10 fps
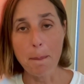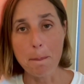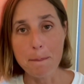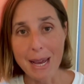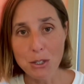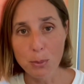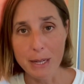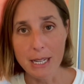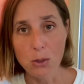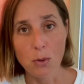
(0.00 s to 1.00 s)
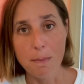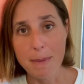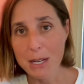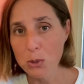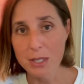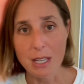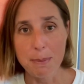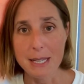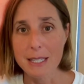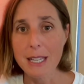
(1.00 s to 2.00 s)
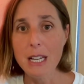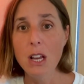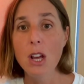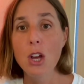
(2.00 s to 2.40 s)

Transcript: manual bidding or manual C P C,